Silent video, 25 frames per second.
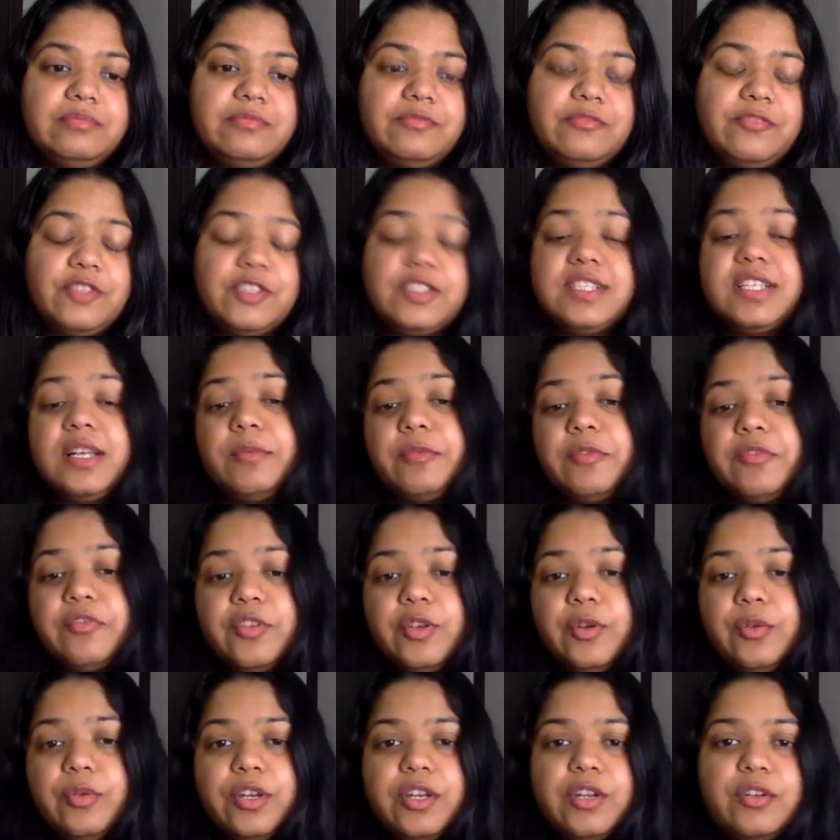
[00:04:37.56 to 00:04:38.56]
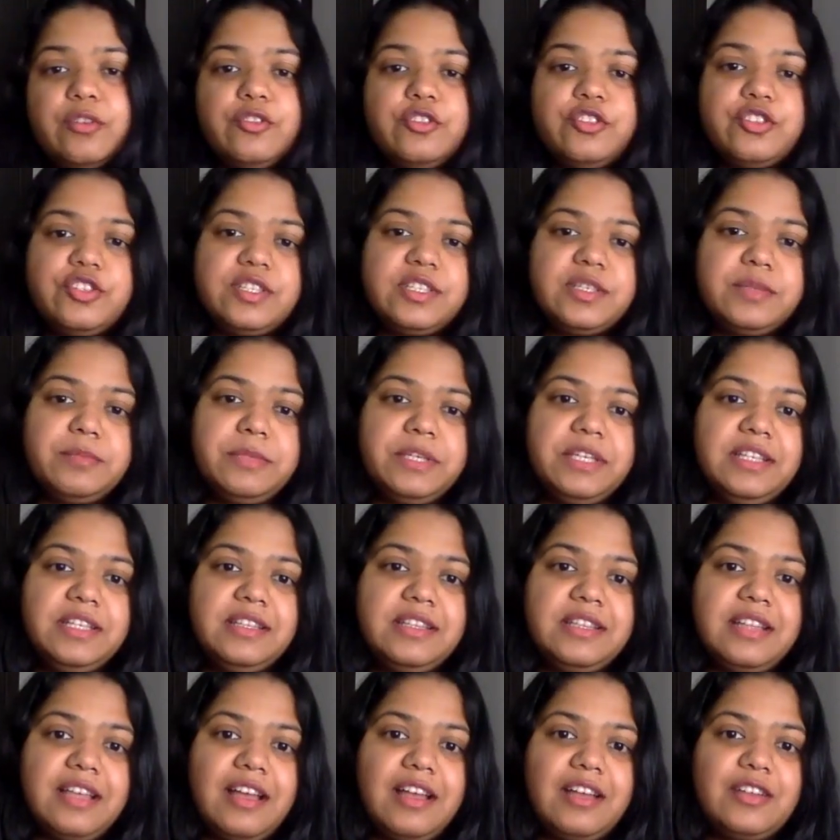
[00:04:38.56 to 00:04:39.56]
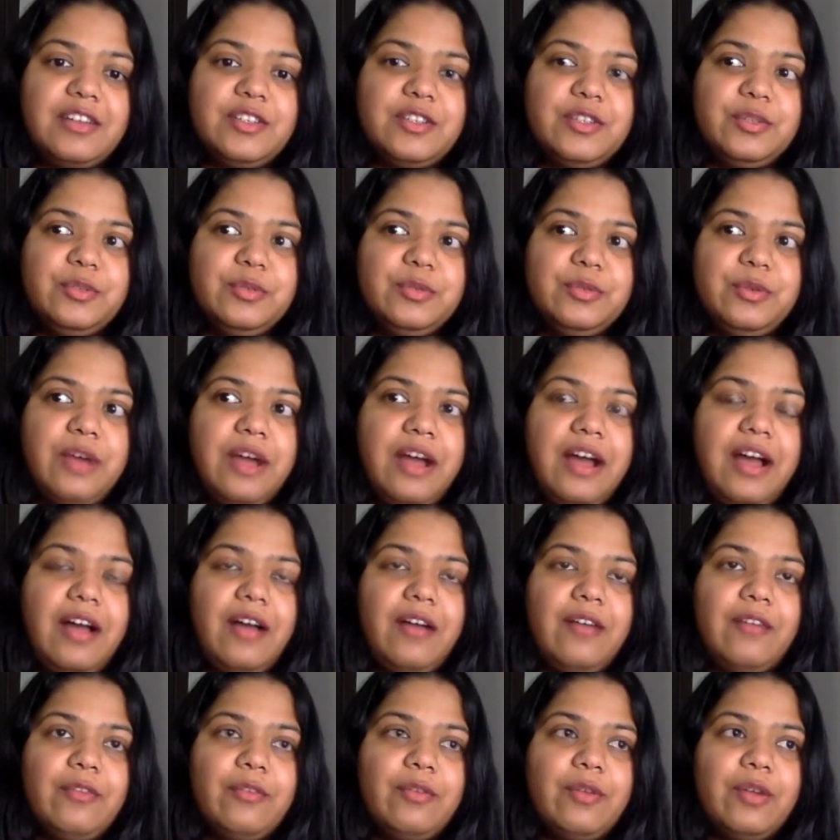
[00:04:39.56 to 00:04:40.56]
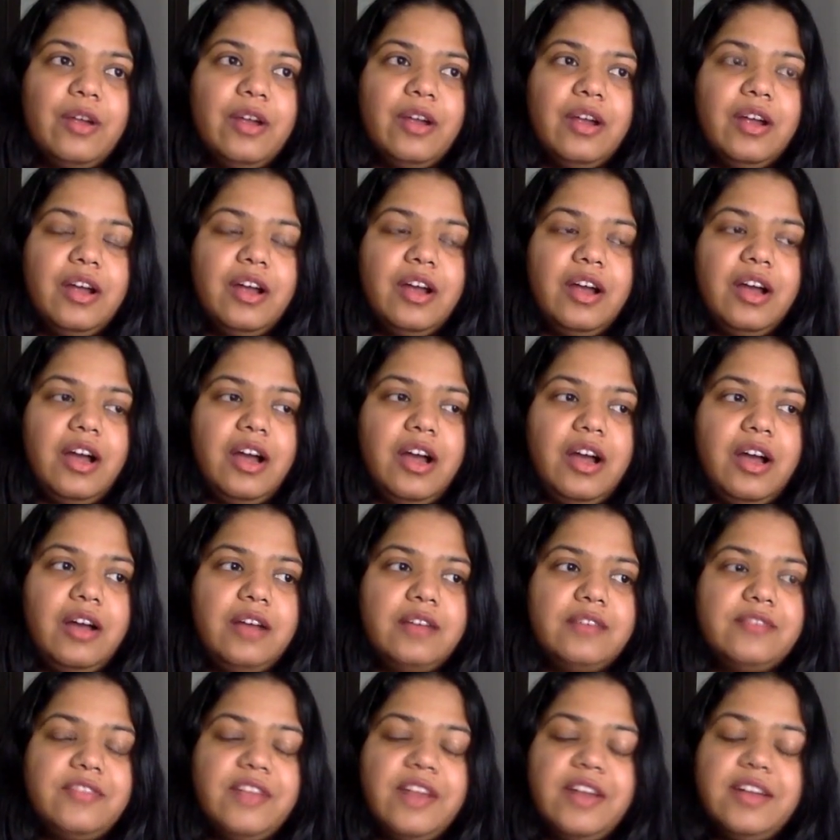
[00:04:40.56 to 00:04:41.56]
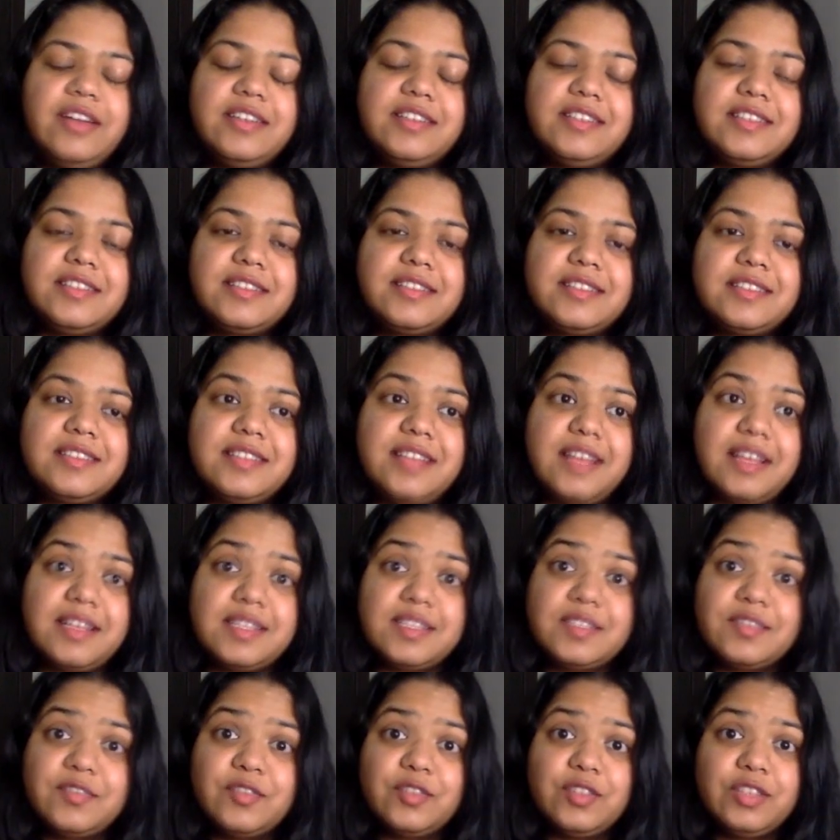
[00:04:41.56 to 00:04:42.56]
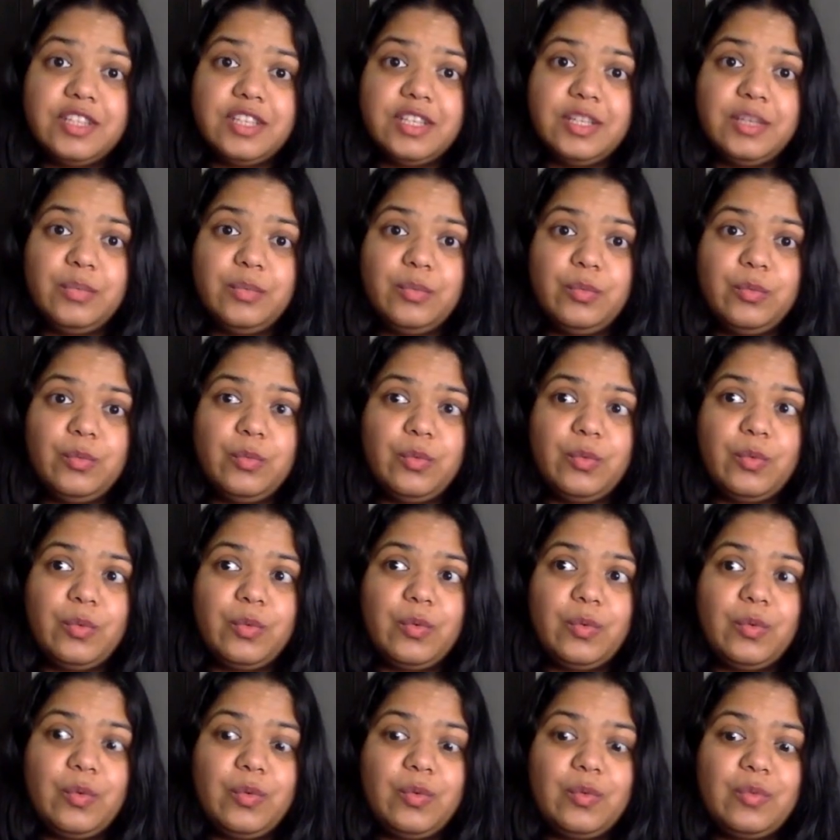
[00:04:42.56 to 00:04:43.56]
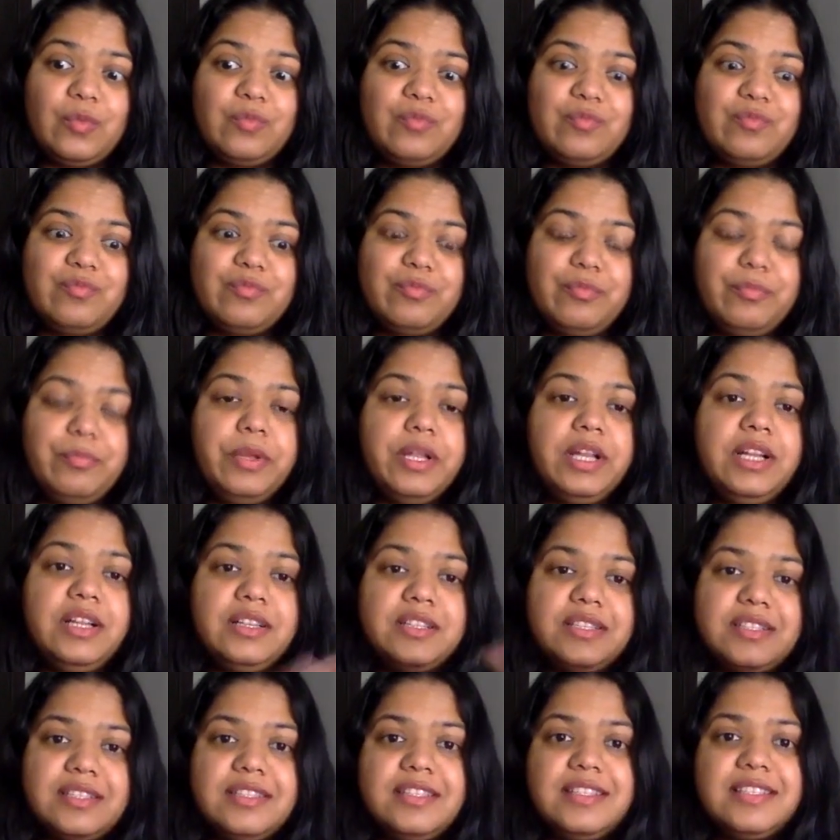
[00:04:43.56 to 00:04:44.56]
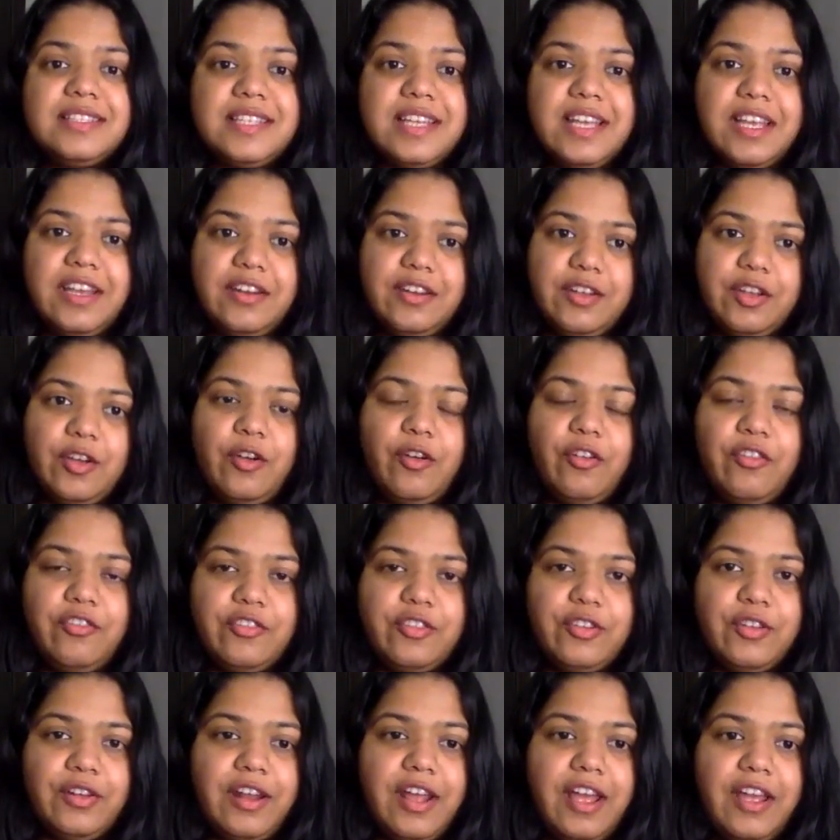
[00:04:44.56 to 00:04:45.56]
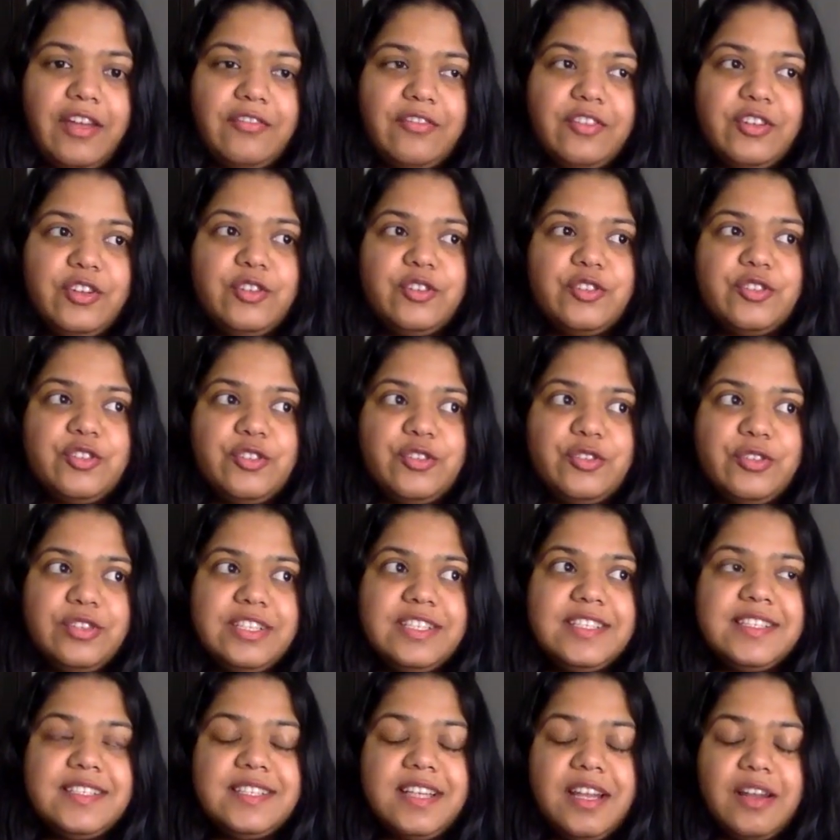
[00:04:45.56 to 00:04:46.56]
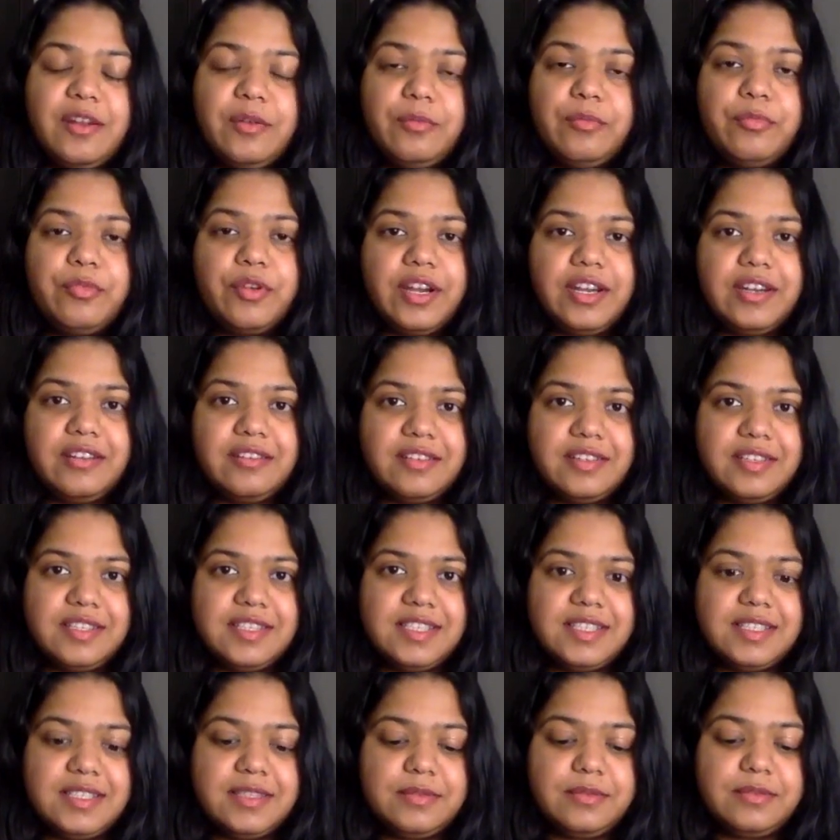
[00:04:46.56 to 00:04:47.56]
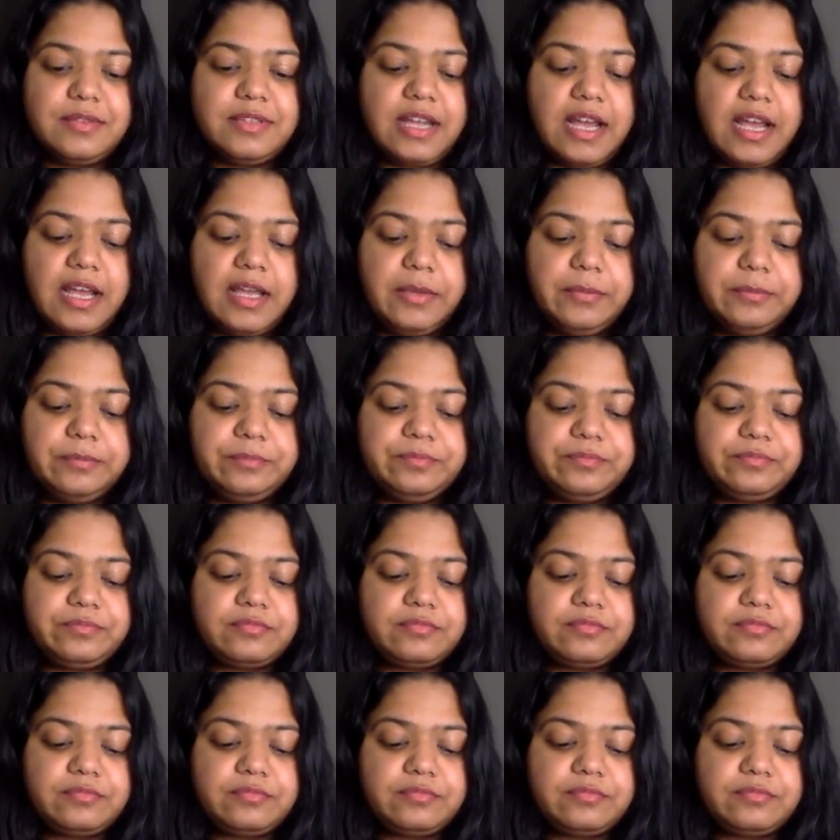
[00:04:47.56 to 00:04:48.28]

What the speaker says: For some of you, it could just mean that you have very successfully built this area of your life, and you should really celebrate this time.